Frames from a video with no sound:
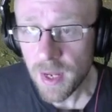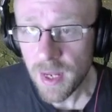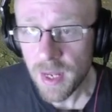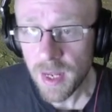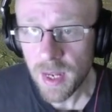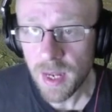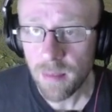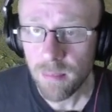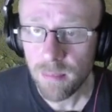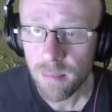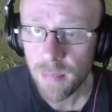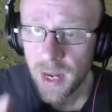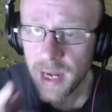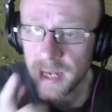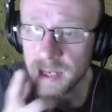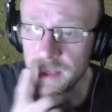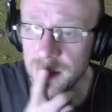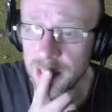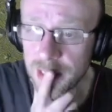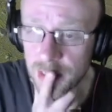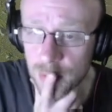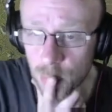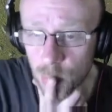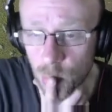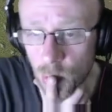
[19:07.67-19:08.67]
And
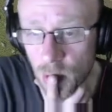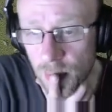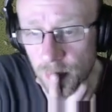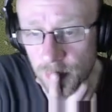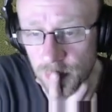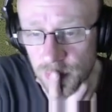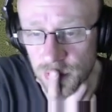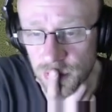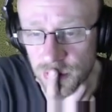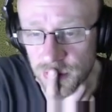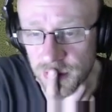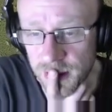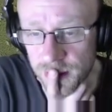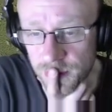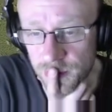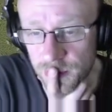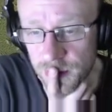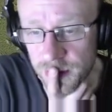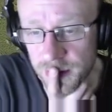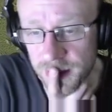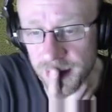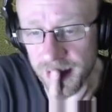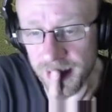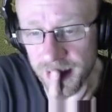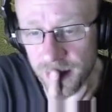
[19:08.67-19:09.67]
minus what? I'm just trying to
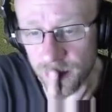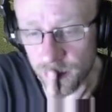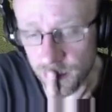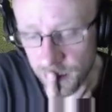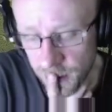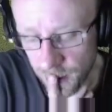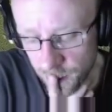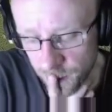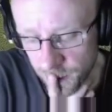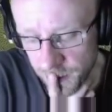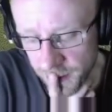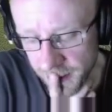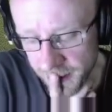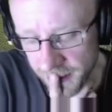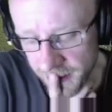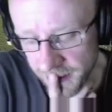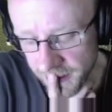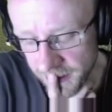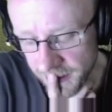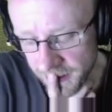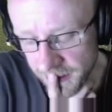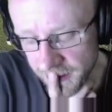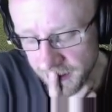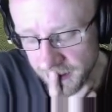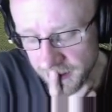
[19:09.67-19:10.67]
work that out properly
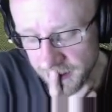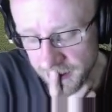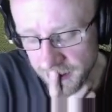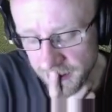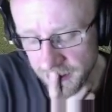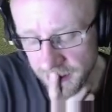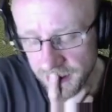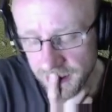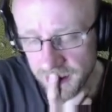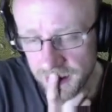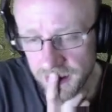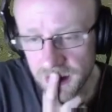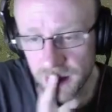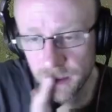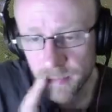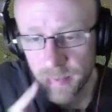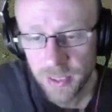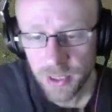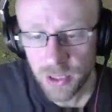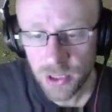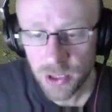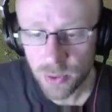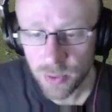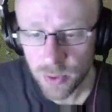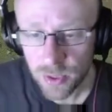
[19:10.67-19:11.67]
to
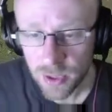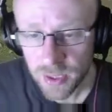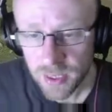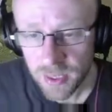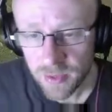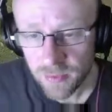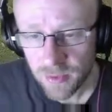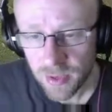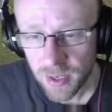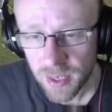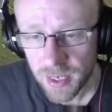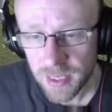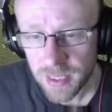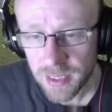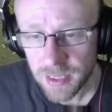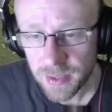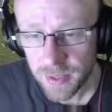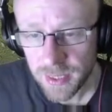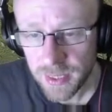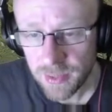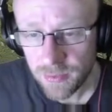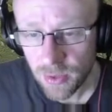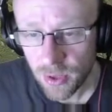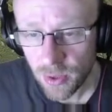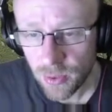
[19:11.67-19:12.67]
make sure we got that right. So
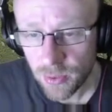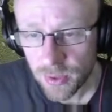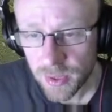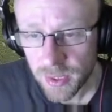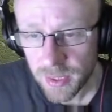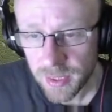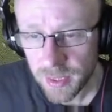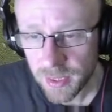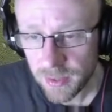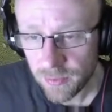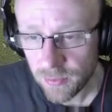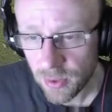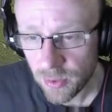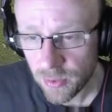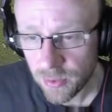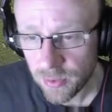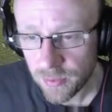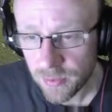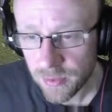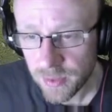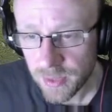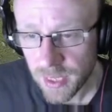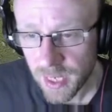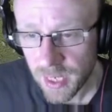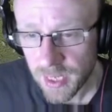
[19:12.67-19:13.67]
he rolled
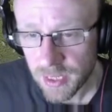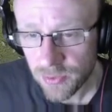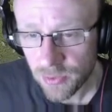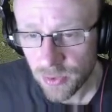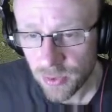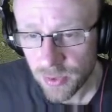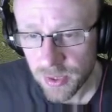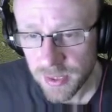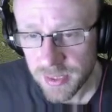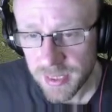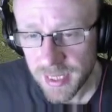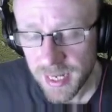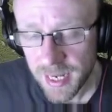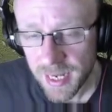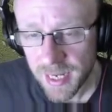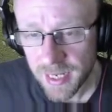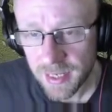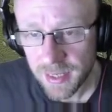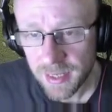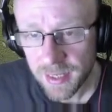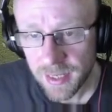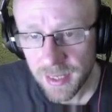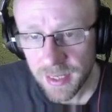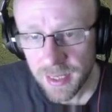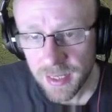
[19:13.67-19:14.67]
a
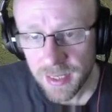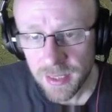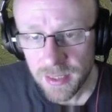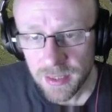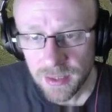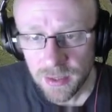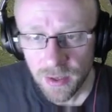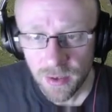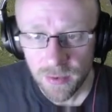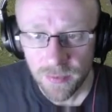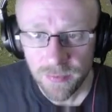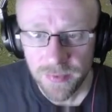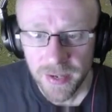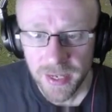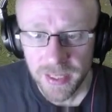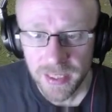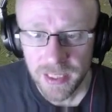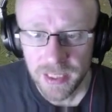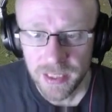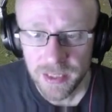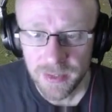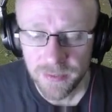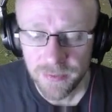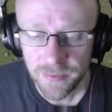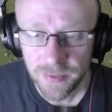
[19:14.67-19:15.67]
10. He's got
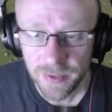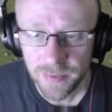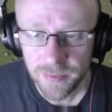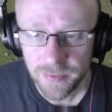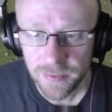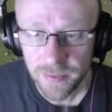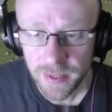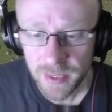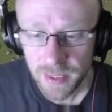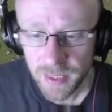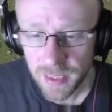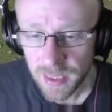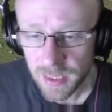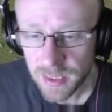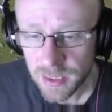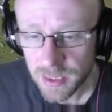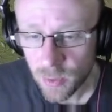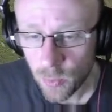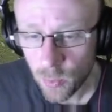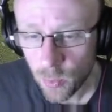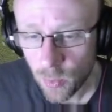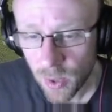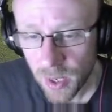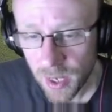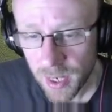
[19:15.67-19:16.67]
effectiveness of 15. So
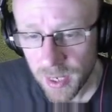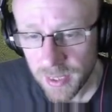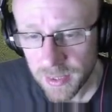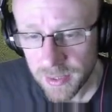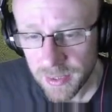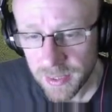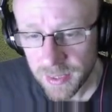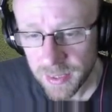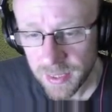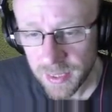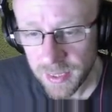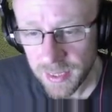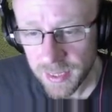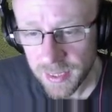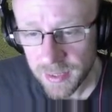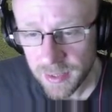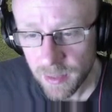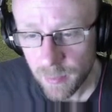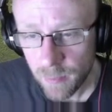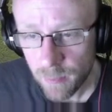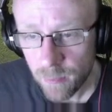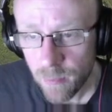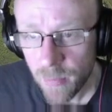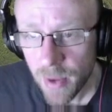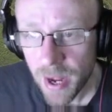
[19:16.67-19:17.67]
why did he get the
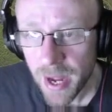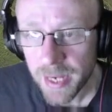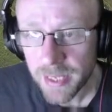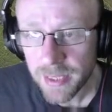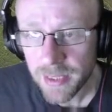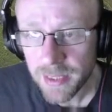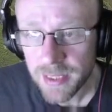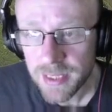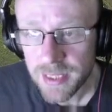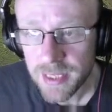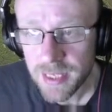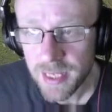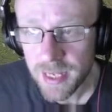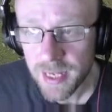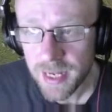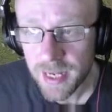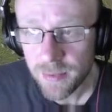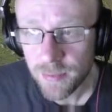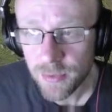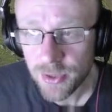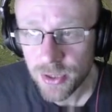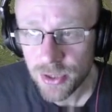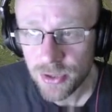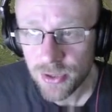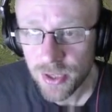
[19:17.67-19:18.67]
minus there?
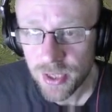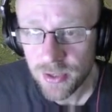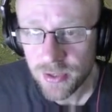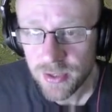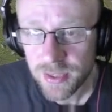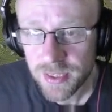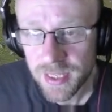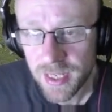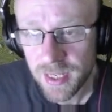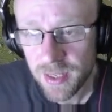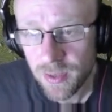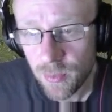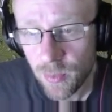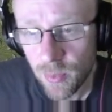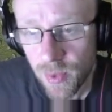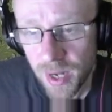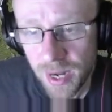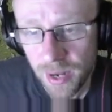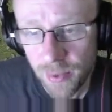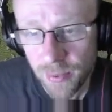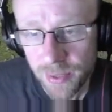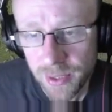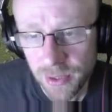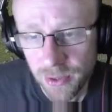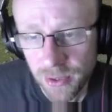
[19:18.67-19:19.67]
I'm just trying to understand
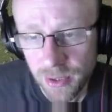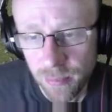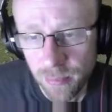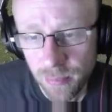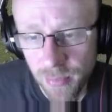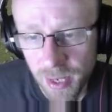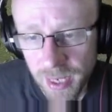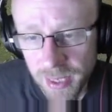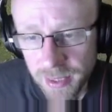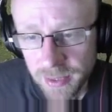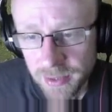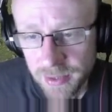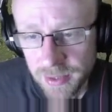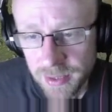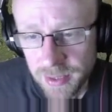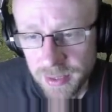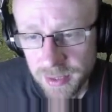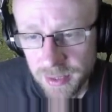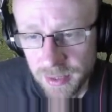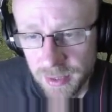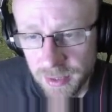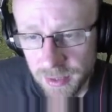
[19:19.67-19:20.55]
how he got the minus.